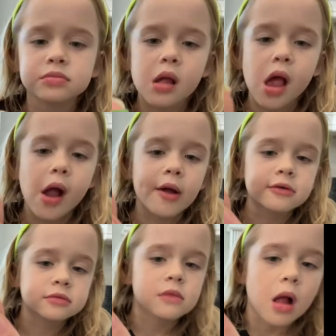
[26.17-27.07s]
tiny
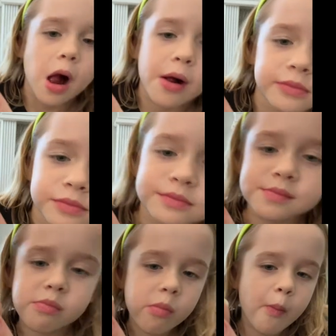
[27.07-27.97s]
bears. Look how cute
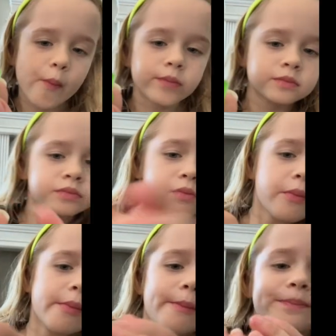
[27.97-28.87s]
those are.